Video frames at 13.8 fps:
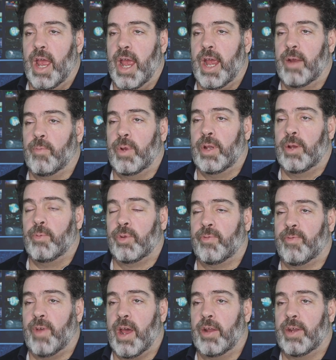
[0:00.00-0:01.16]
And when he was
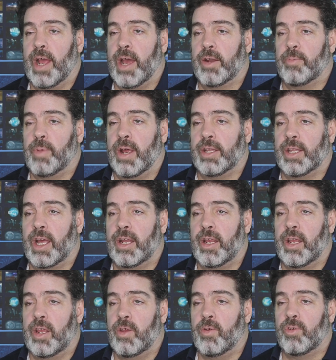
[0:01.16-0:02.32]
found out about that,
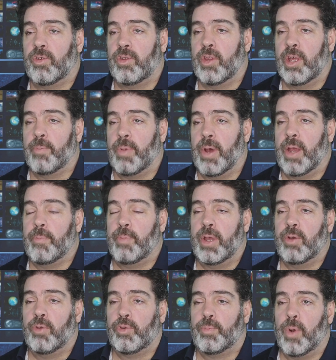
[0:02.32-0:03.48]
he used the
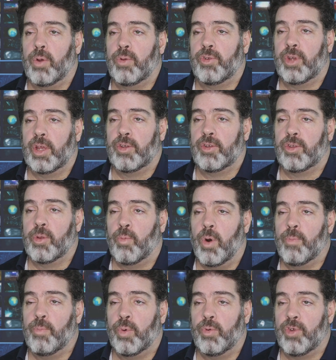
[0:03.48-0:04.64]
appeals process, the
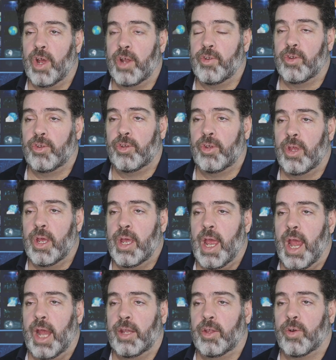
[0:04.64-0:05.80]
Womble judges
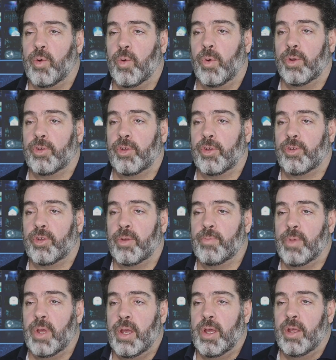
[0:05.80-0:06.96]
and the court
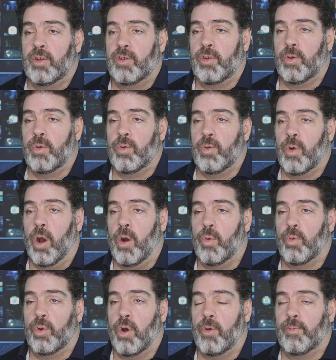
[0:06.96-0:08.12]
system to
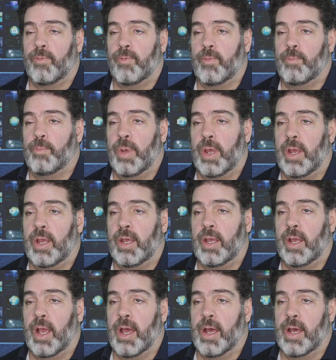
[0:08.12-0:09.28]
hold off
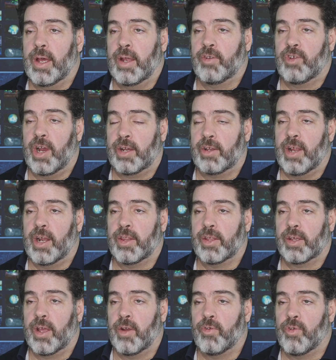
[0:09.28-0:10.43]
being chucked out of
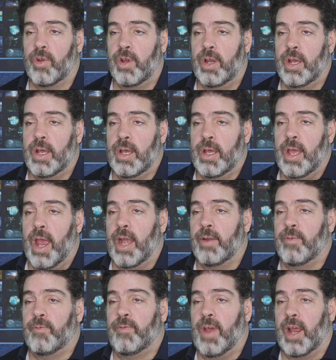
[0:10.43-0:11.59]
the country. And
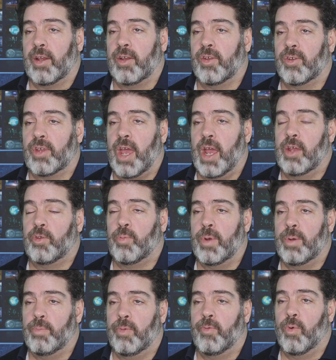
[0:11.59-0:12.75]
in fact, his case
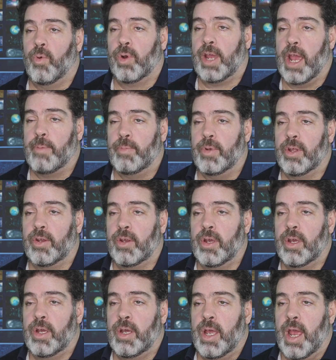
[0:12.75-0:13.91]
went before cabinet,
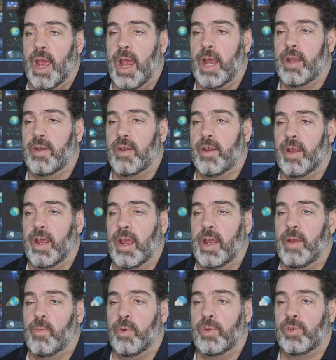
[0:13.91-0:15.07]
and
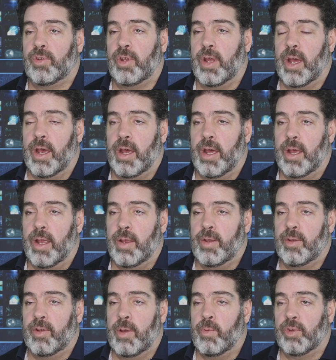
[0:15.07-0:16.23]
he was
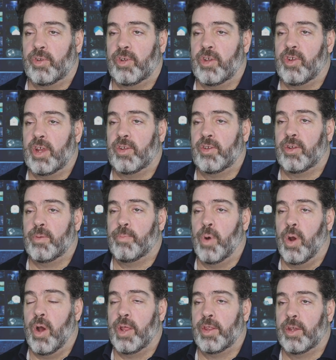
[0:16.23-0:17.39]
it was suggested
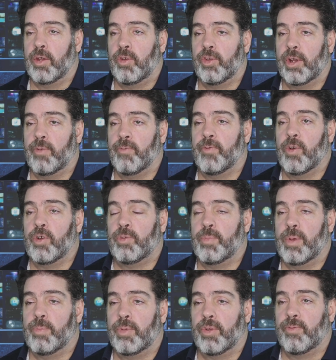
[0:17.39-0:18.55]
by the New Zealand First
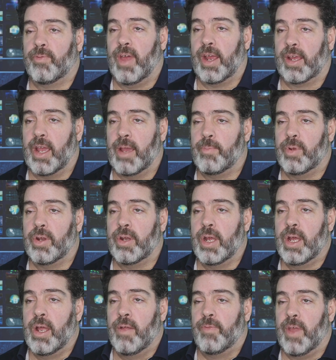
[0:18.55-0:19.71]
members of that cabinet
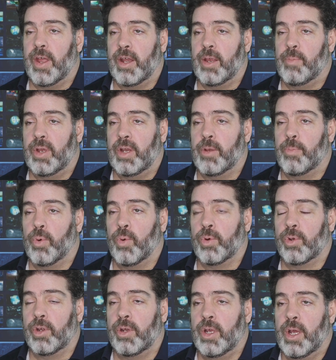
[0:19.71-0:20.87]
that he be
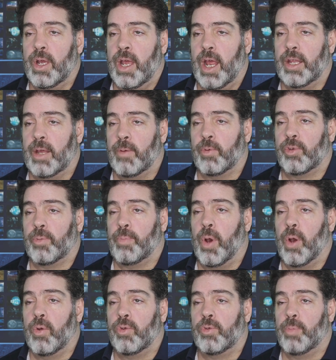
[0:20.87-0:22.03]
deported, and that was
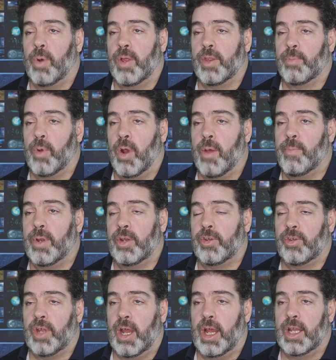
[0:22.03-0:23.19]
opposed by the Prime
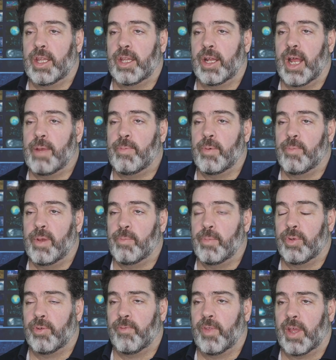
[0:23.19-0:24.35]
Minister and the Labour
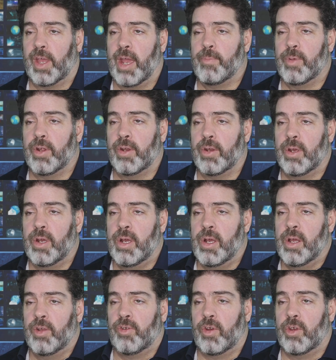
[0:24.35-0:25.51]
members of the cabinet.
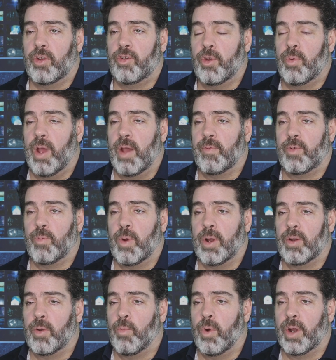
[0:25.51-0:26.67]
So you do have to
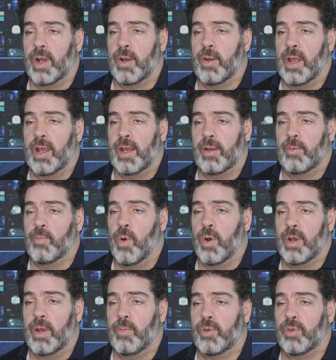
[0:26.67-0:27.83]
wonder
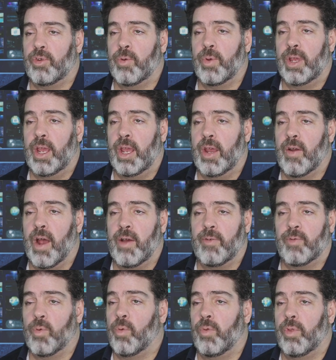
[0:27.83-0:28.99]
what he was doing here
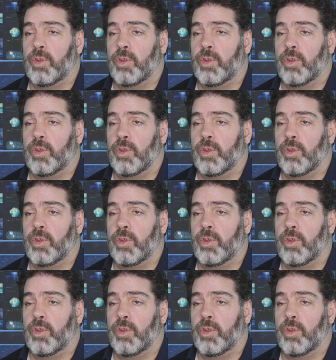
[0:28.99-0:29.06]
after all